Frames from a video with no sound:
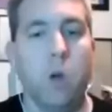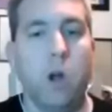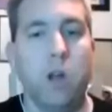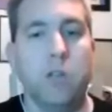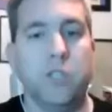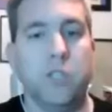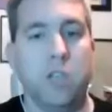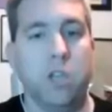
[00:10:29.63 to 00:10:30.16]

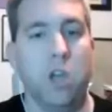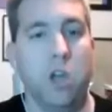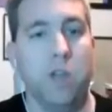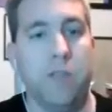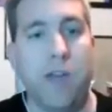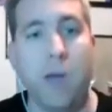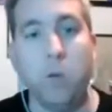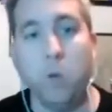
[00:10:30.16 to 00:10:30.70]
worries. So you heard
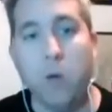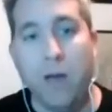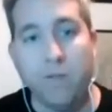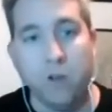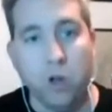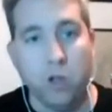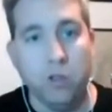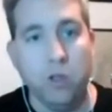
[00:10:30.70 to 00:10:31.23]
that. We'll have
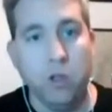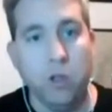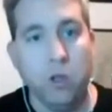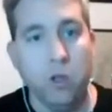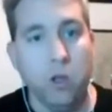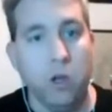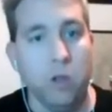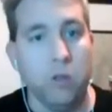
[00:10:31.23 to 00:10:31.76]
it on
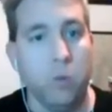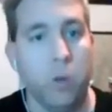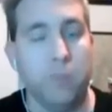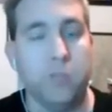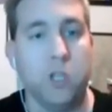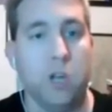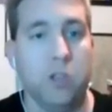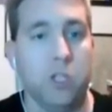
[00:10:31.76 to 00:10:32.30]
the on the
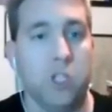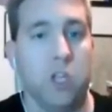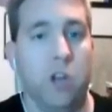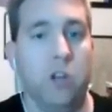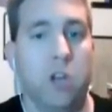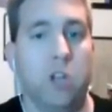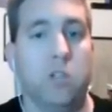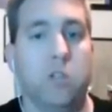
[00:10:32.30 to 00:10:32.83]
website, the show
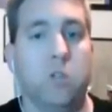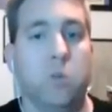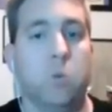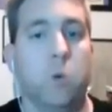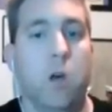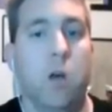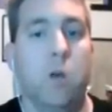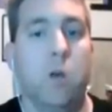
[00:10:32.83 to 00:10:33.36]
notes as
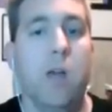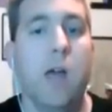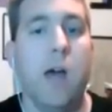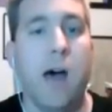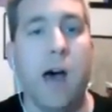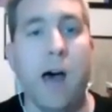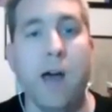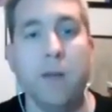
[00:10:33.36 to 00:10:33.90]
well.
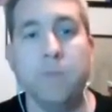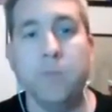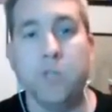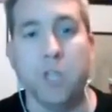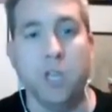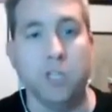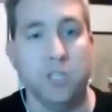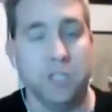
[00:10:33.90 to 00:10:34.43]
Um,
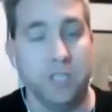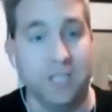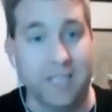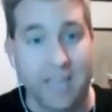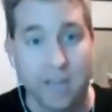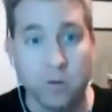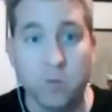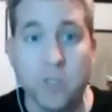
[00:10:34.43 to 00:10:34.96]
so just
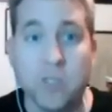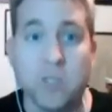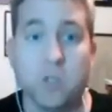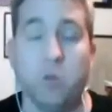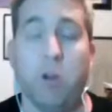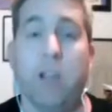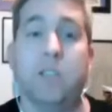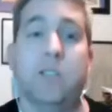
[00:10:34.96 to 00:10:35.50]
again, we
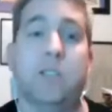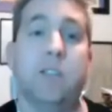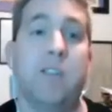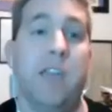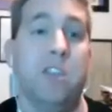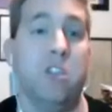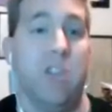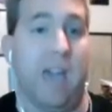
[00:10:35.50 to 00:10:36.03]
stress
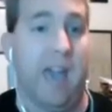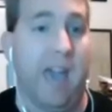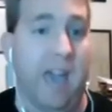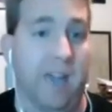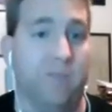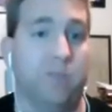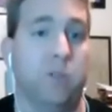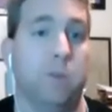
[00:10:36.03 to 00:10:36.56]
that you
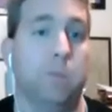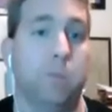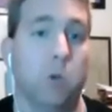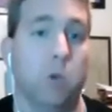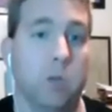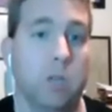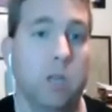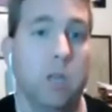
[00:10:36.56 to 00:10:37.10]
have to
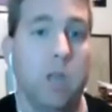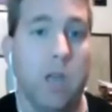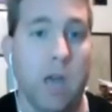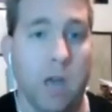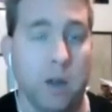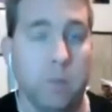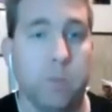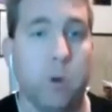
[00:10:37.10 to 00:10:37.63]
book
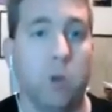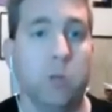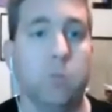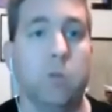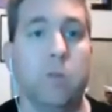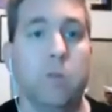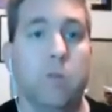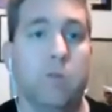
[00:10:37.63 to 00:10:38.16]
an
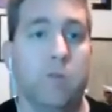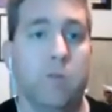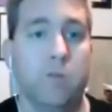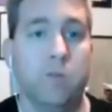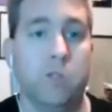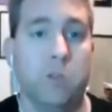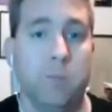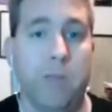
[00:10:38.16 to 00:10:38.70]
appointment
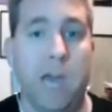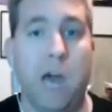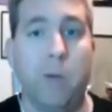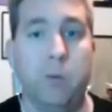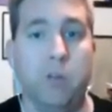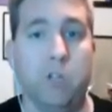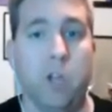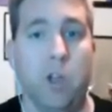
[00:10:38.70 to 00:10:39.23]
to be
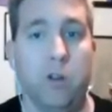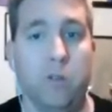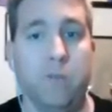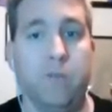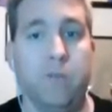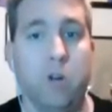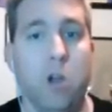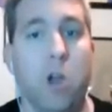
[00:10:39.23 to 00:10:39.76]
able to go to the
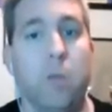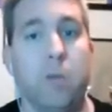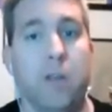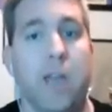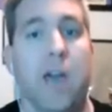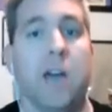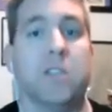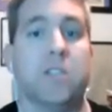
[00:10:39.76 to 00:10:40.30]
Frew open
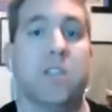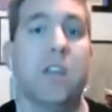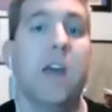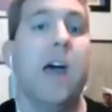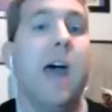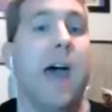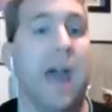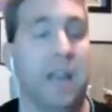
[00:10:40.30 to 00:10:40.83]
house.
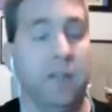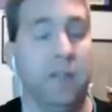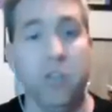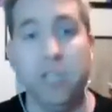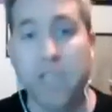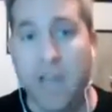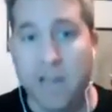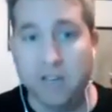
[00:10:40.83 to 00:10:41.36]
And if
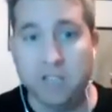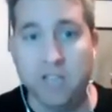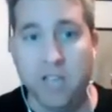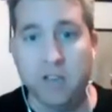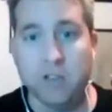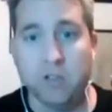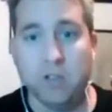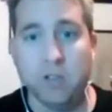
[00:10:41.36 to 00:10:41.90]
you can't
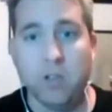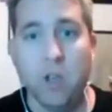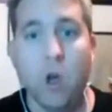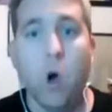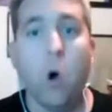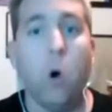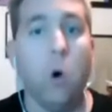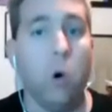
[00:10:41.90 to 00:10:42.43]
attend,
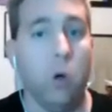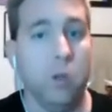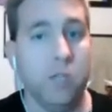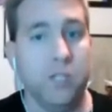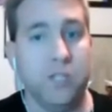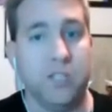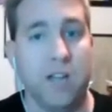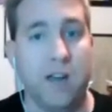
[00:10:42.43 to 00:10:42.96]
all the
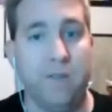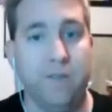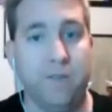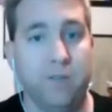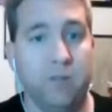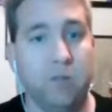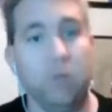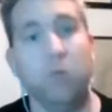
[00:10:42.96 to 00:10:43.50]

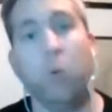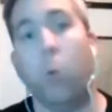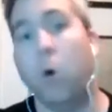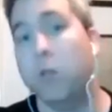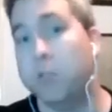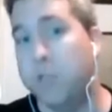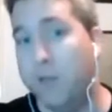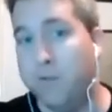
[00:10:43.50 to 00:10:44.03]
stuff,
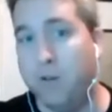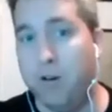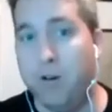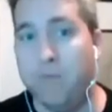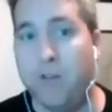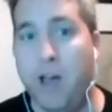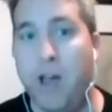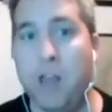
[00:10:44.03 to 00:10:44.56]
whatever
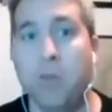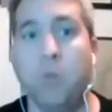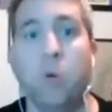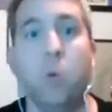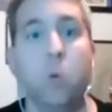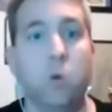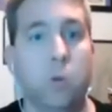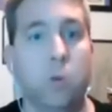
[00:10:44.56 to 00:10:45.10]

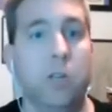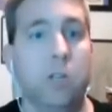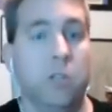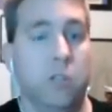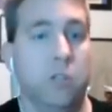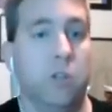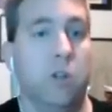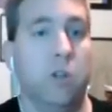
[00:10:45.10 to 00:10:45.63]
available, will be
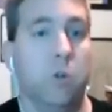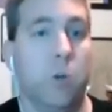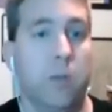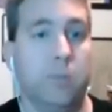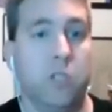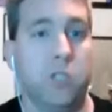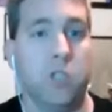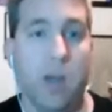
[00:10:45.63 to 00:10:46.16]
listed on the
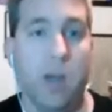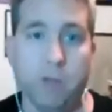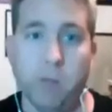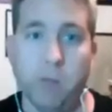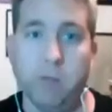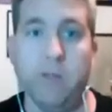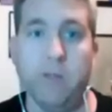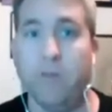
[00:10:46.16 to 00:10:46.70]
website
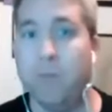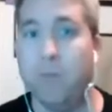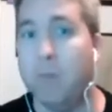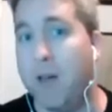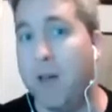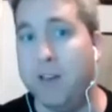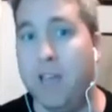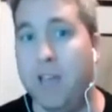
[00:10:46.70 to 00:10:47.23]
probably from the
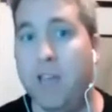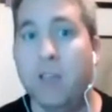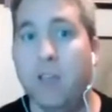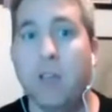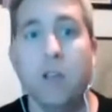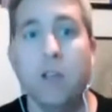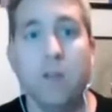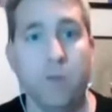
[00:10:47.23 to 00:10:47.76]
Monday
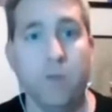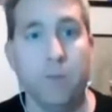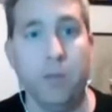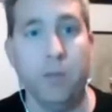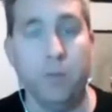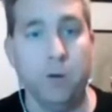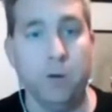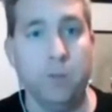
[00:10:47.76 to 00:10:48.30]
for
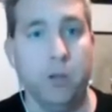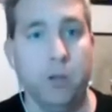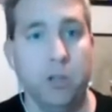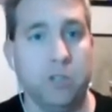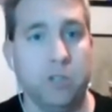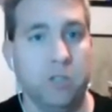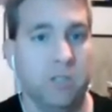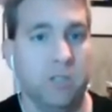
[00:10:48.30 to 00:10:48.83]
people to
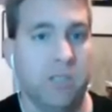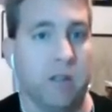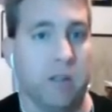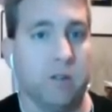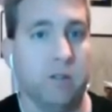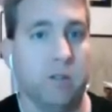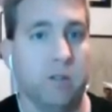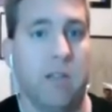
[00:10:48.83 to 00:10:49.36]
purchase. Is that
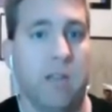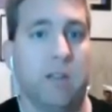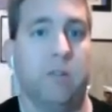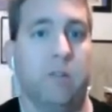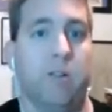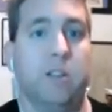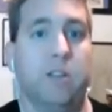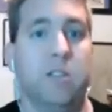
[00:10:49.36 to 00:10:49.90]
is that
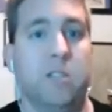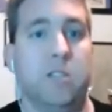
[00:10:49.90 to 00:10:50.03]
correct in